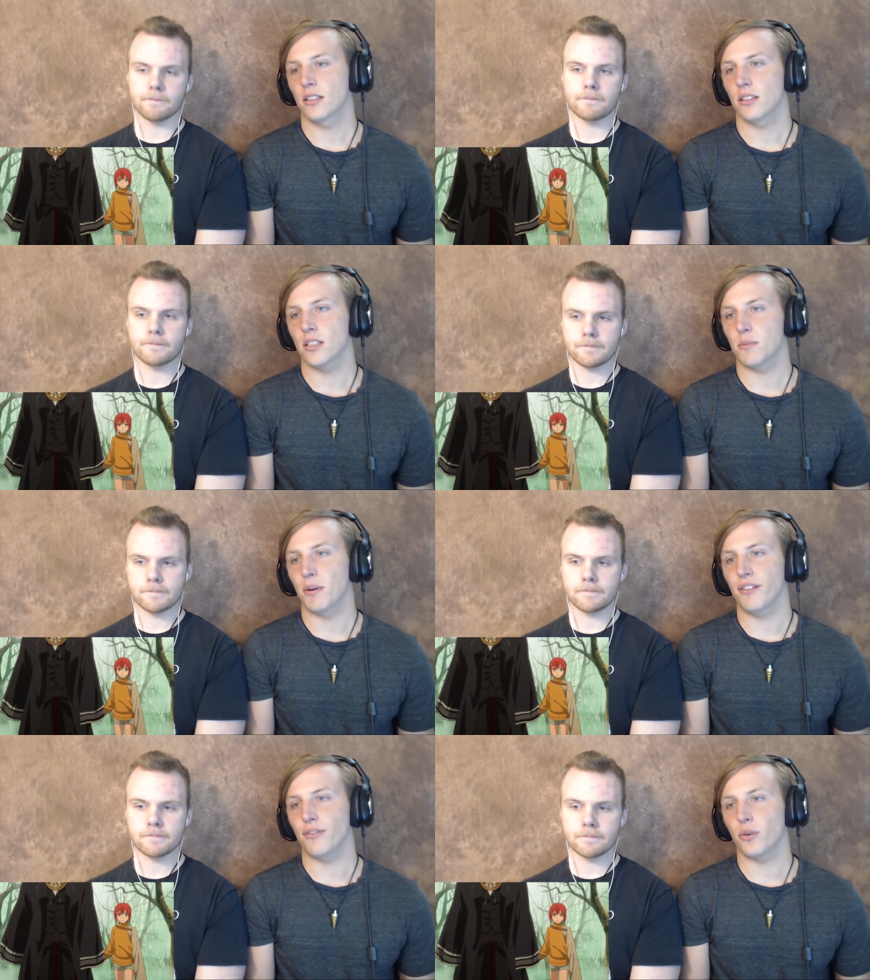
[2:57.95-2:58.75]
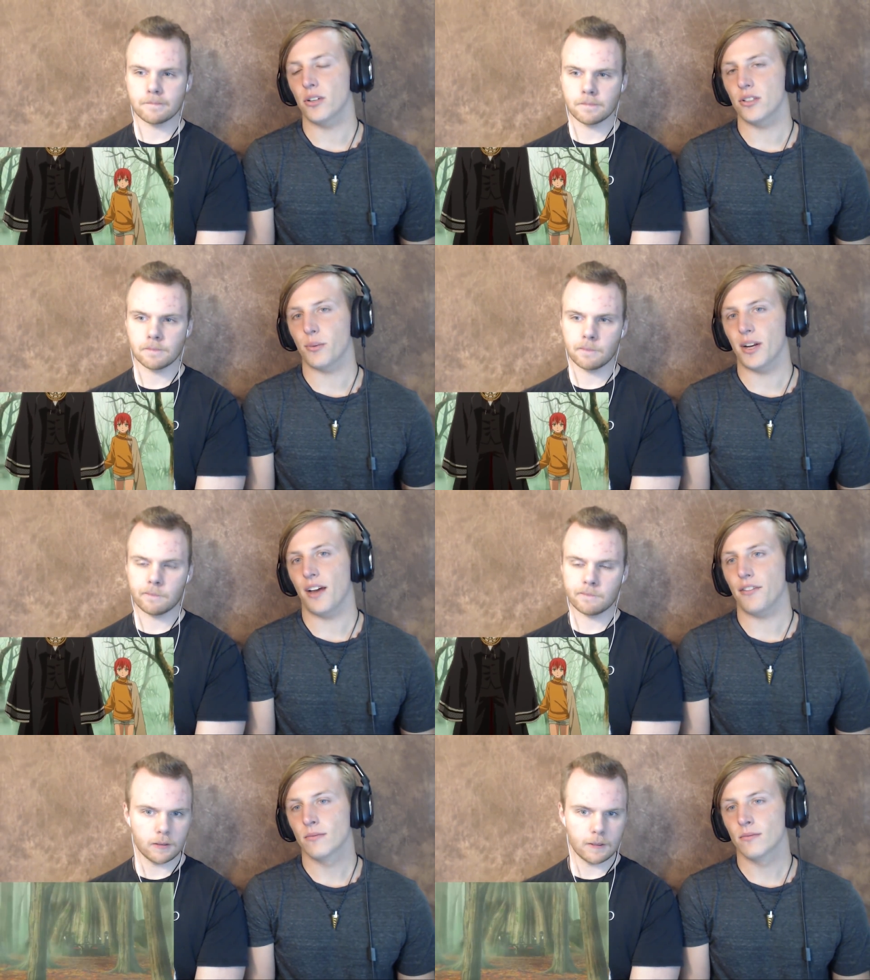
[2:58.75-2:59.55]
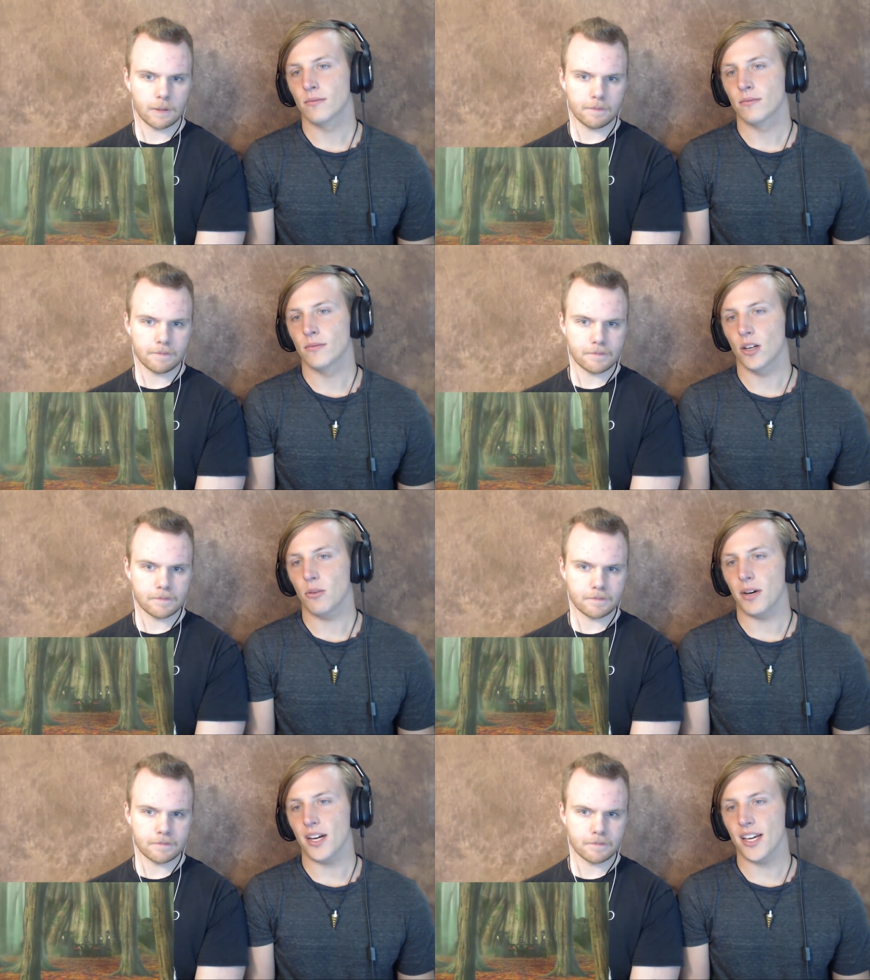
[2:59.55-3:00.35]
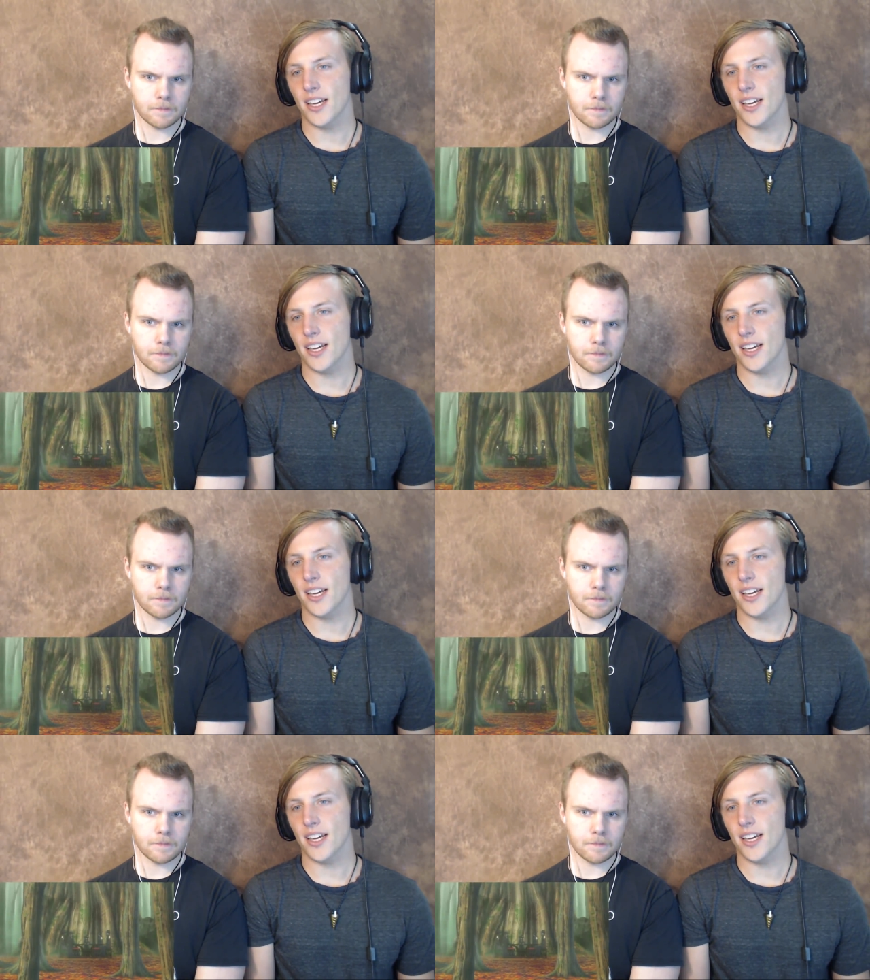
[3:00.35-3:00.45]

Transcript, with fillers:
Speaker 1: The spirit forest or what have you. Oh my.